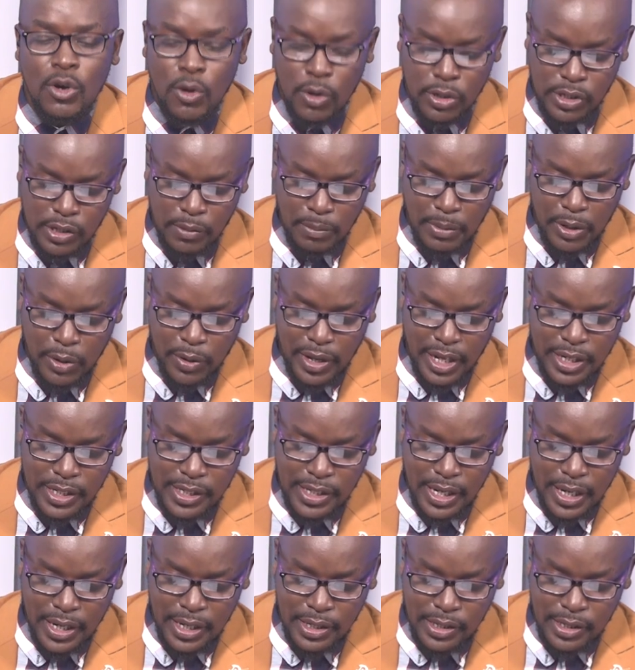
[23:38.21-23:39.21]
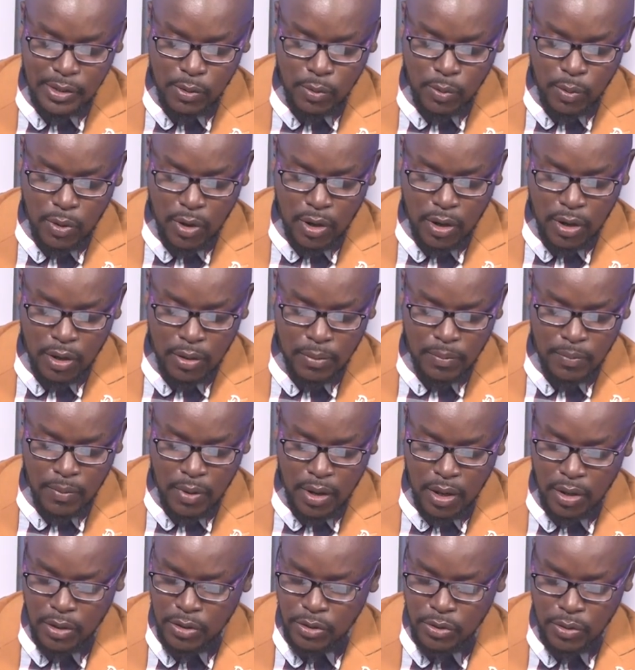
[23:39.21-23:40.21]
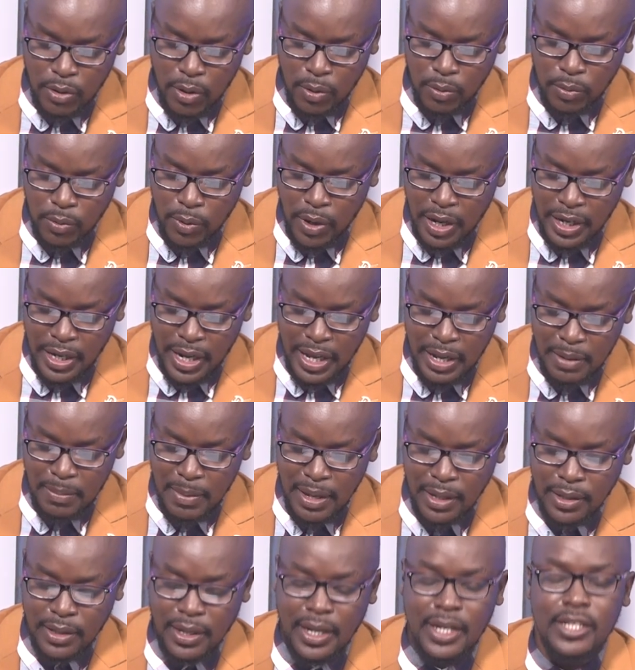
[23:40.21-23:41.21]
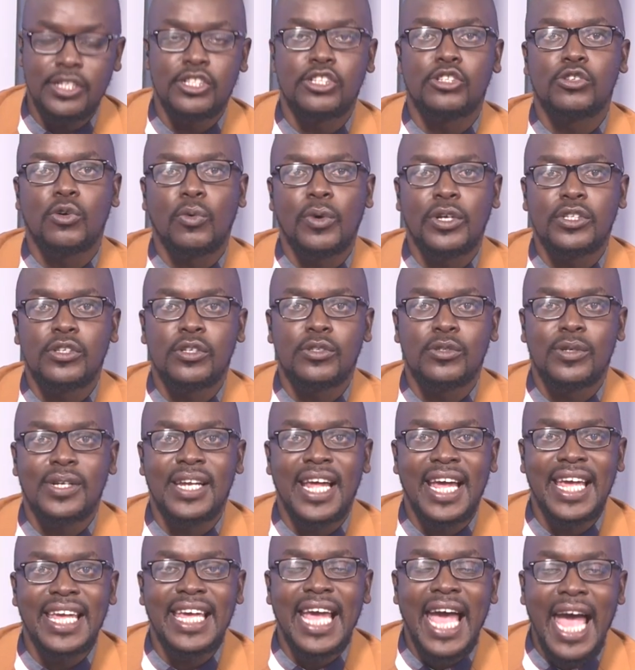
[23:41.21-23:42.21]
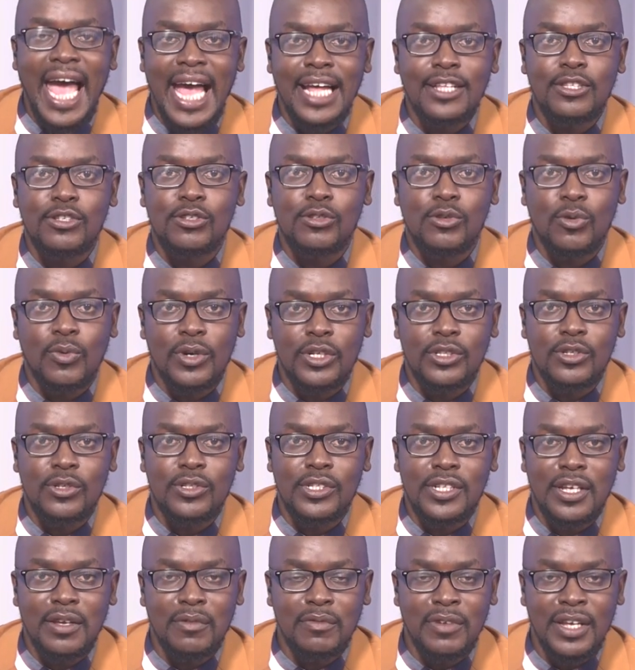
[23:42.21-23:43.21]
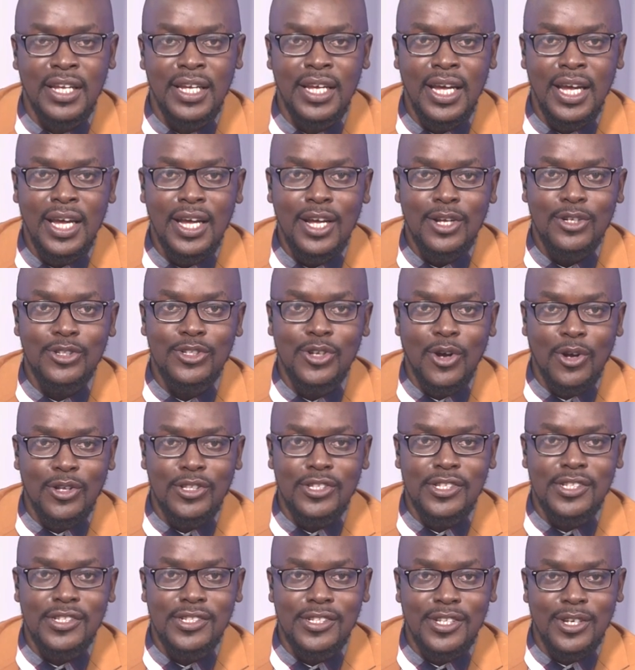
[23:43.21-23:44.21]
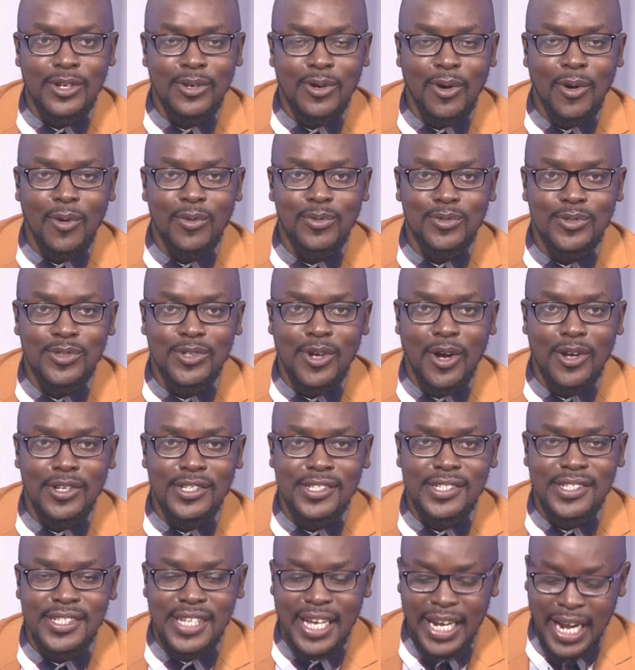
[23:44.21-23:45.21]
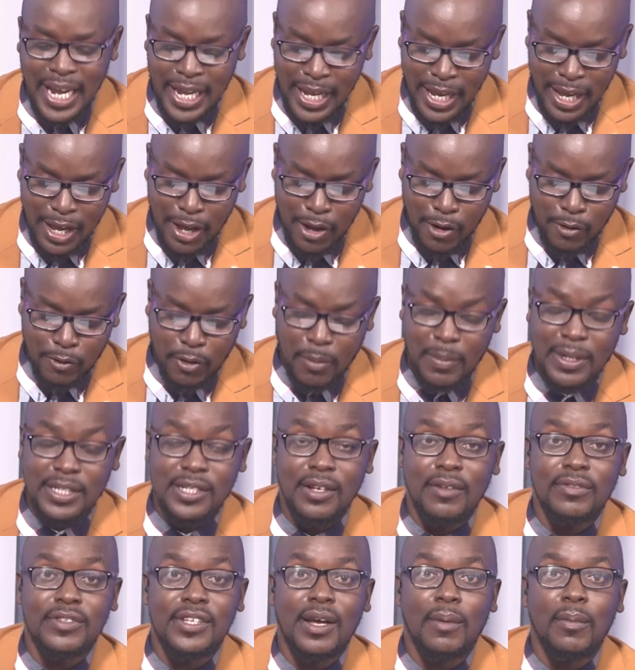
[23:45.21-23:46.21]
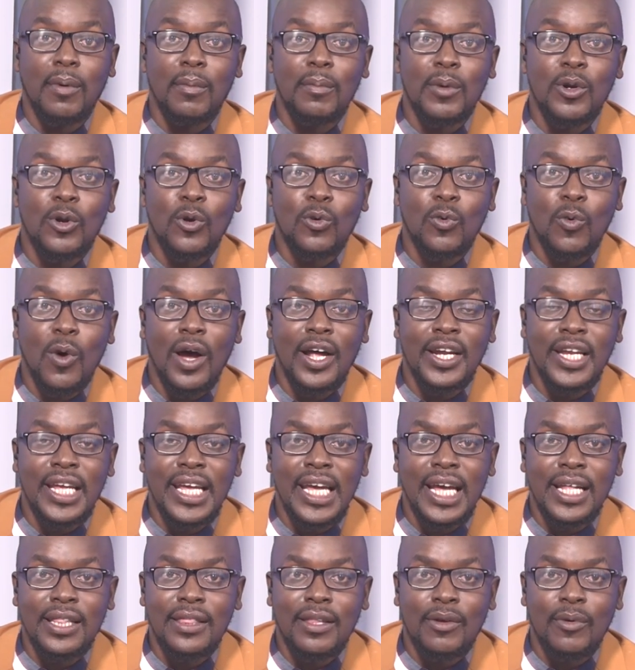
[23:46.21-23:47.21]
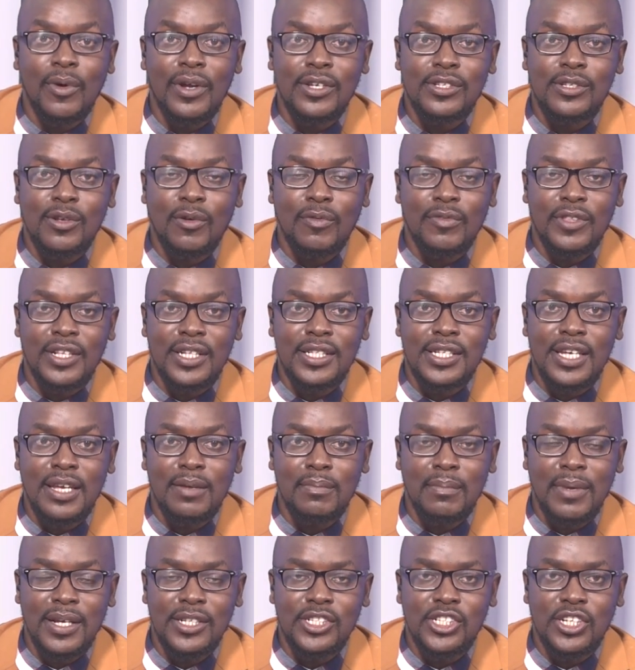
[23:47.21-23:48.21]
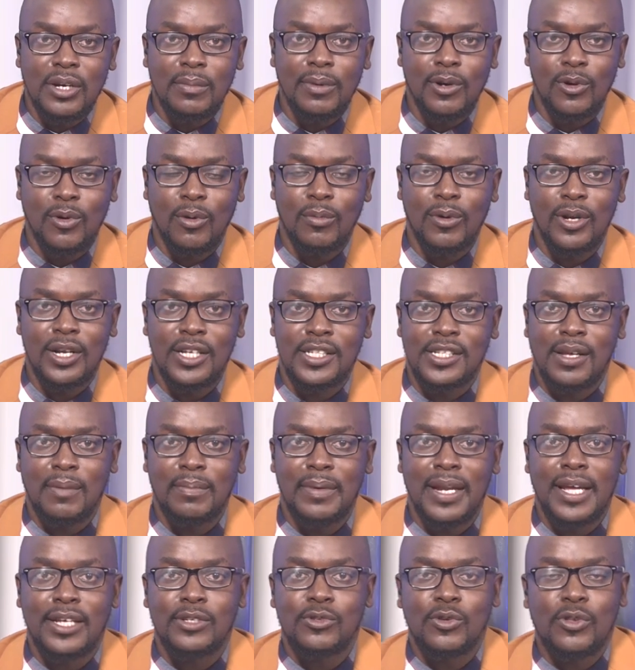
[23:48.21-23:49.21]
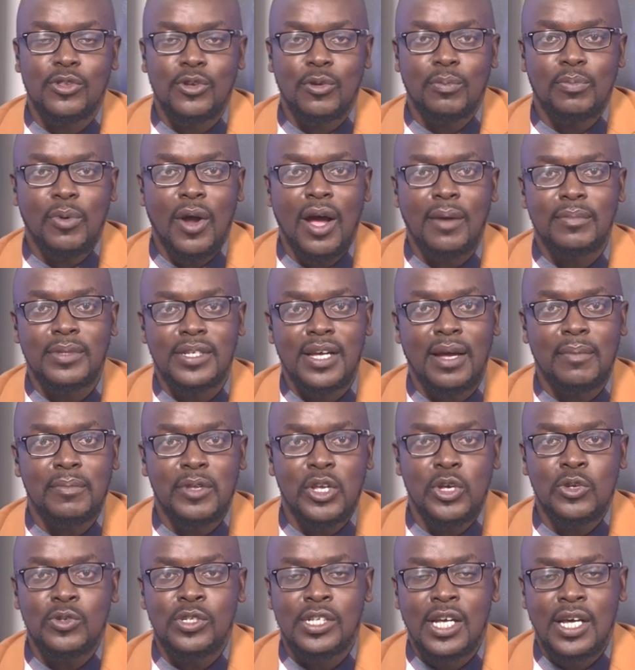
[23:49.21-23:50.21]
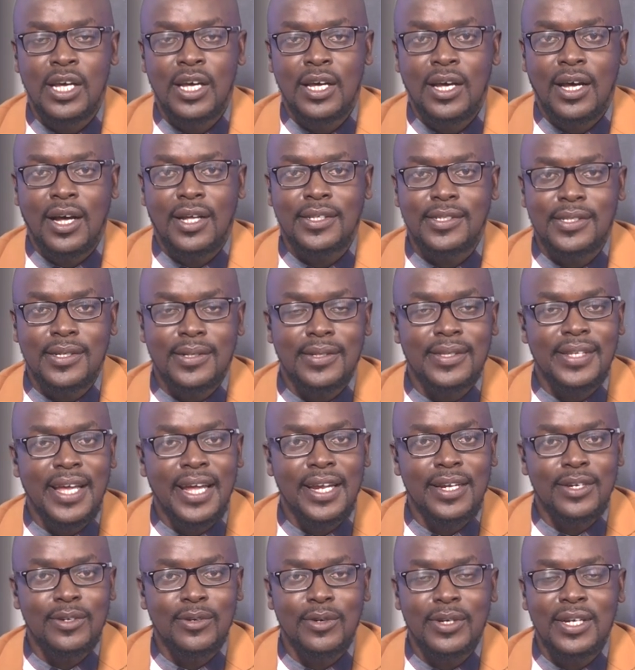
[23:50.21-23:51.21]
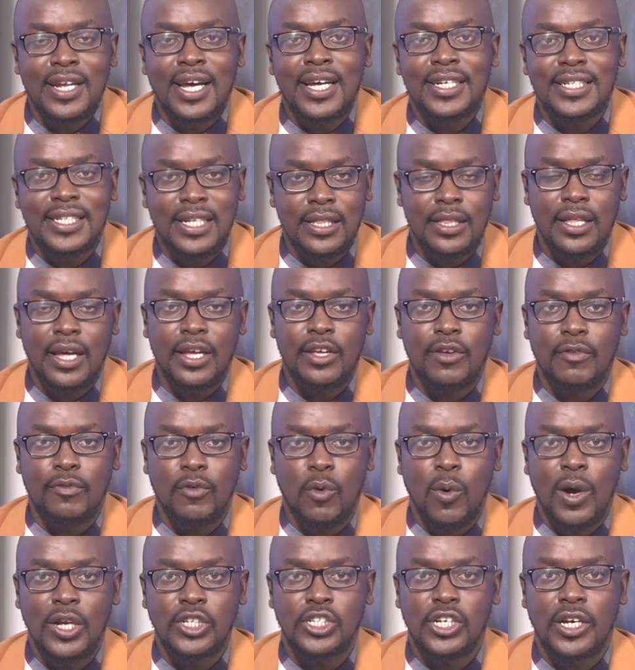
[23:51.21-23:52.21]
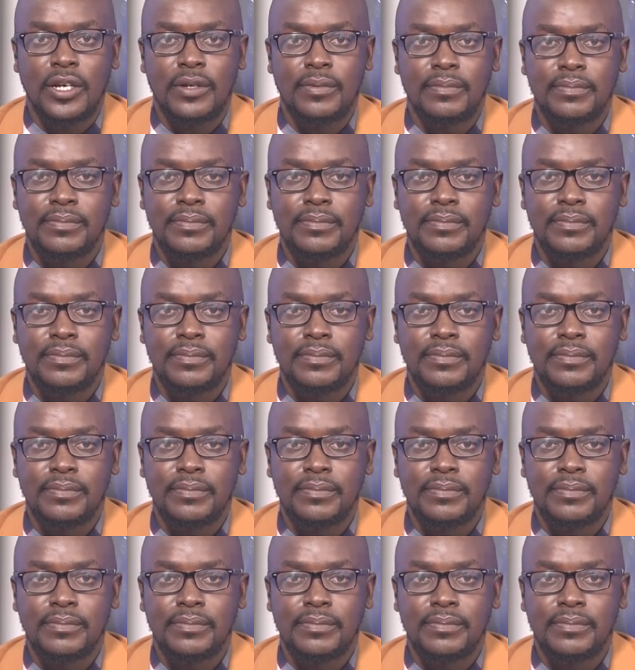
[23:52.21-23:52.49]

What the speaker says: Or simply you can send us an email. It's sowetotv@sowetotv.co.za. From myself, Thabo Molokwane, and the rest of the team, Mas Chabakobola is up next with your primetime news. Until then, good night, and thank you for watching.